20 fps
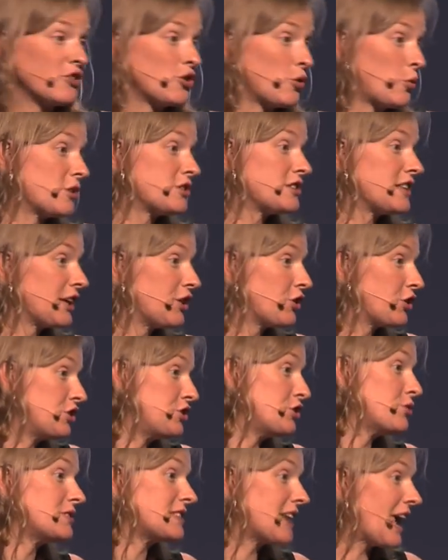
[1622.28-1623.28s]
the worst thing you could
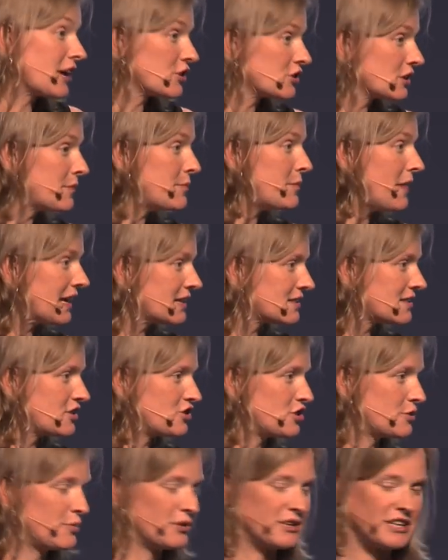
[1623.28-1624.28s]
do is actually make such
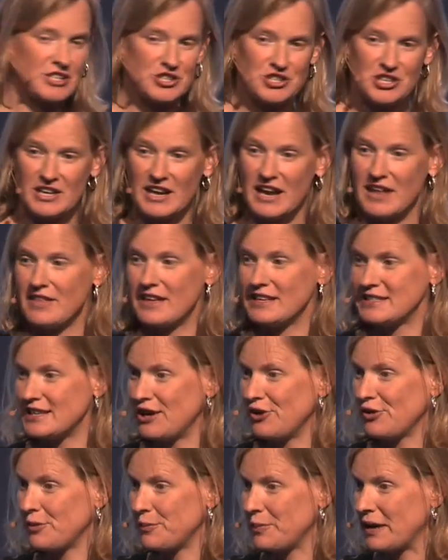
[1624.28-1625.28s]
a prediction and then
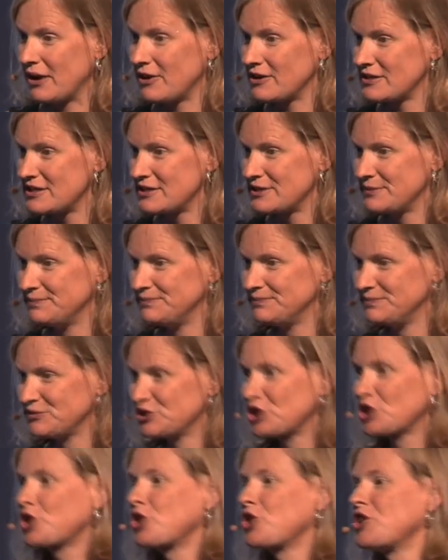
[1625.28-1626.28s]
tell their parents. It's
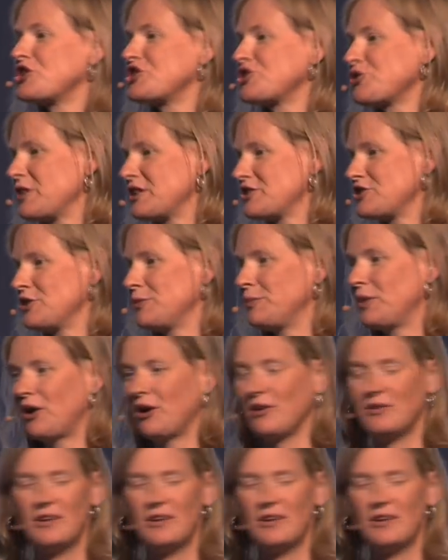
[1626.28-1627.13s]
a cursed crystal ball.